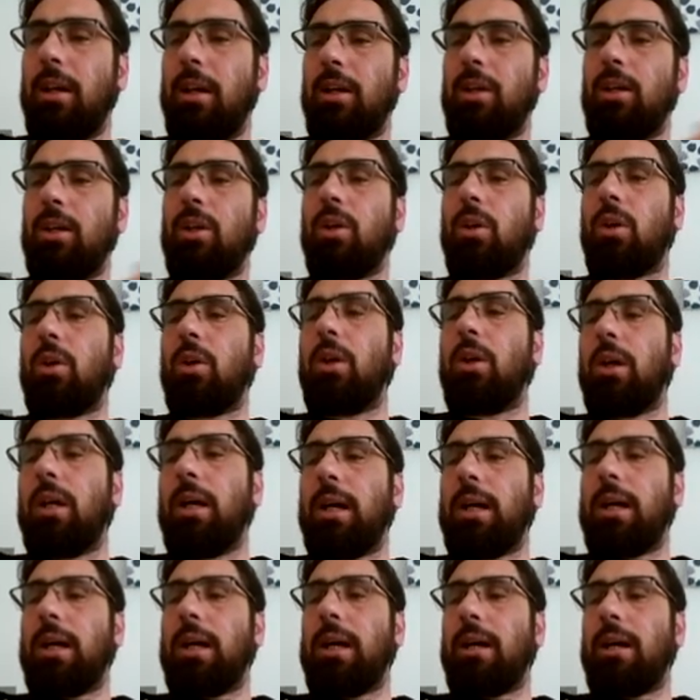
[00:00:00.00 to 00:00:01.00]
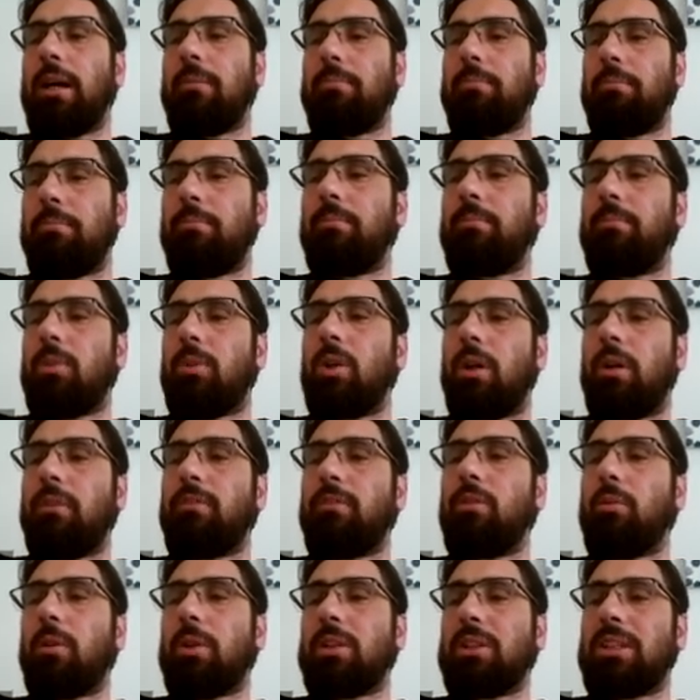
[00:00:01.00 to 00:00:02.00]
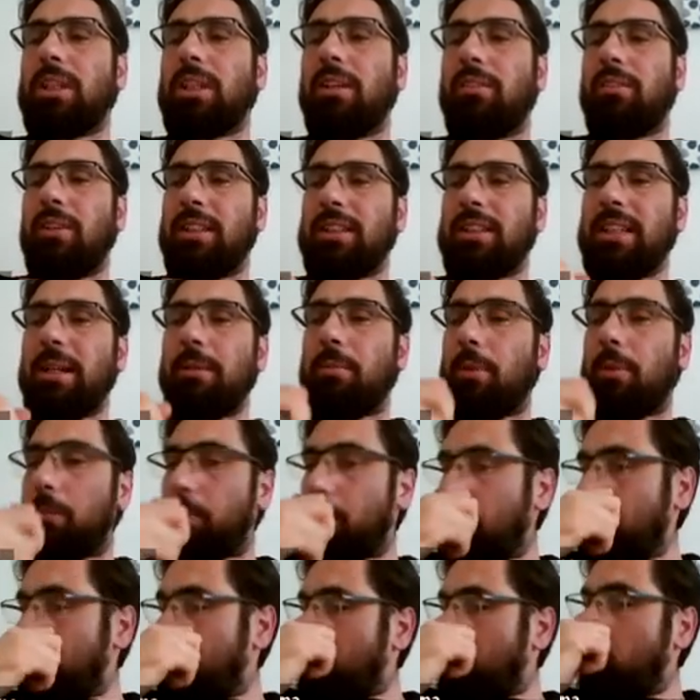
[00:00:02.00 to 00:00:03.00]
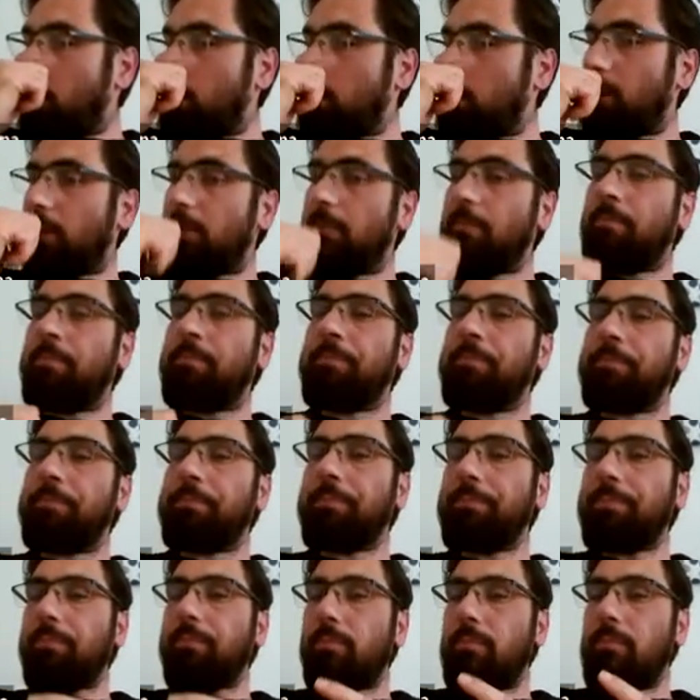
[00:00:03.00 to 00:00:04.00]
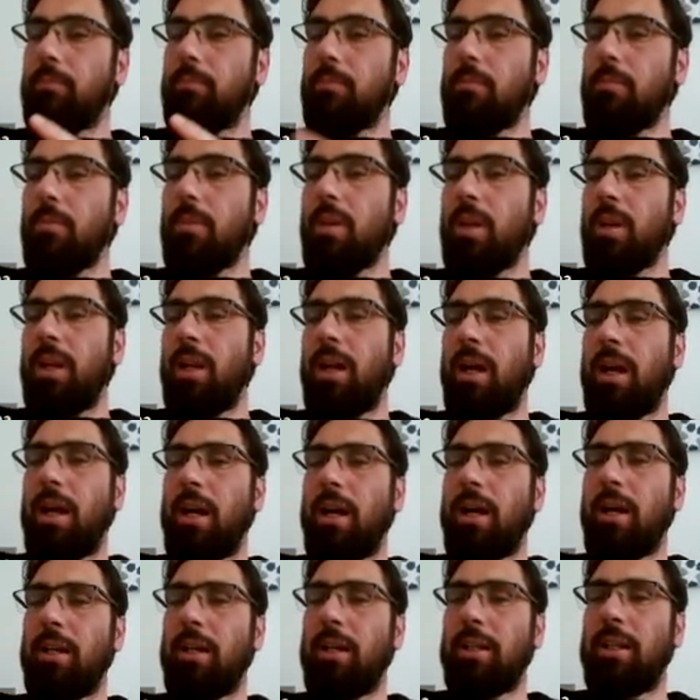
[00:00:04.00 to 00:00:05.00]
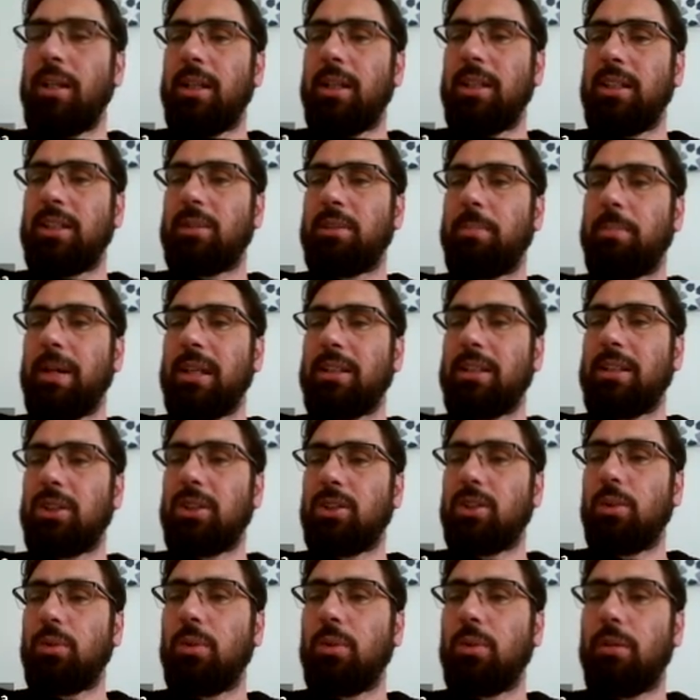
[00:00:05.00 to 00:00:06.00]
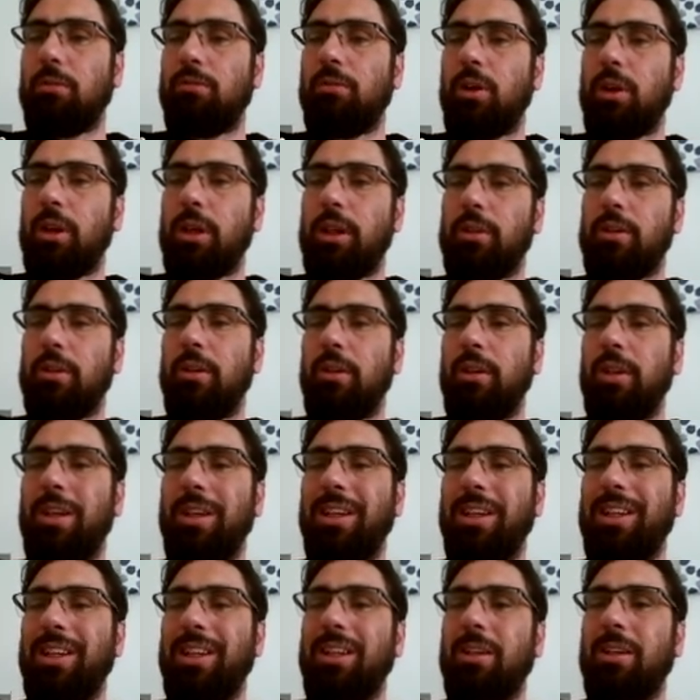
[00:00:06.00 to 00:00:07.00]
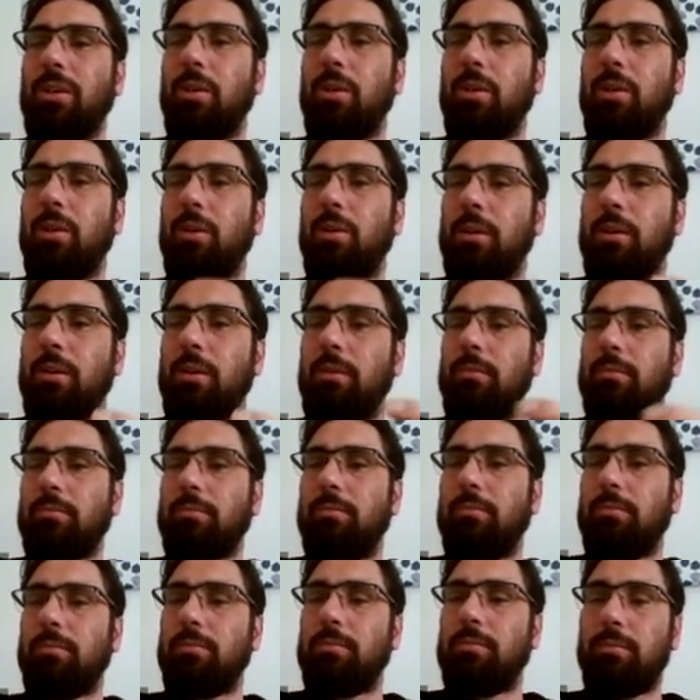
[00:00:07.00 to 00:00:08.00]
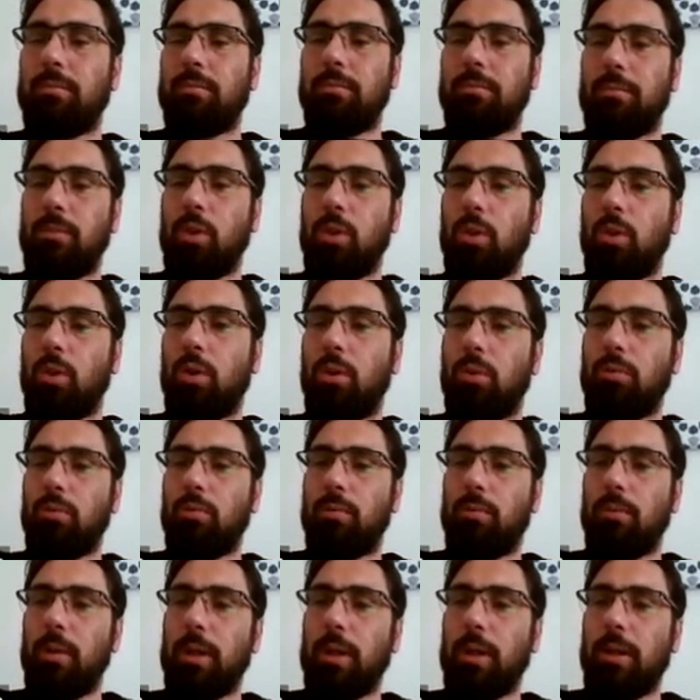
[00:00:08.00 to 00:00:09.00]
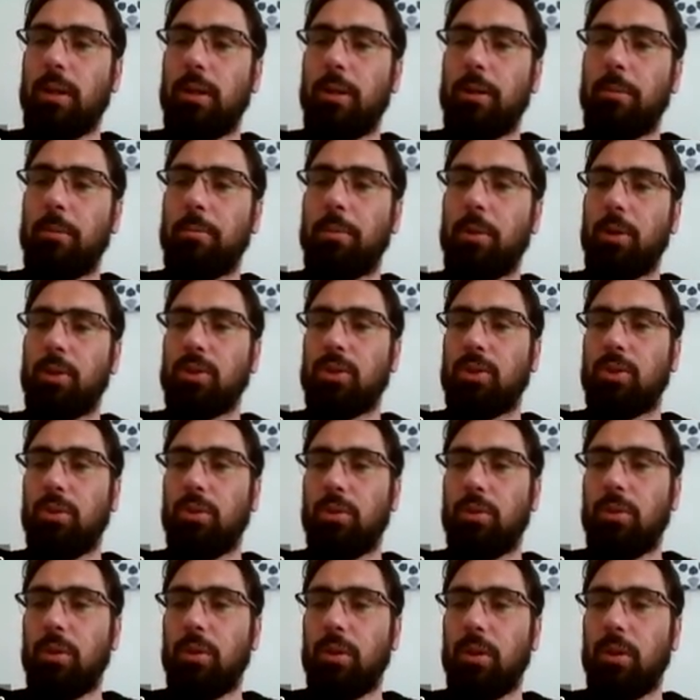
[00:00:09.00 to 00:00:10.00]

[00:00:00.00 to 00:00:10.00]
you know, if you want to give an example about a person, it's better to avoid, you know, your own personal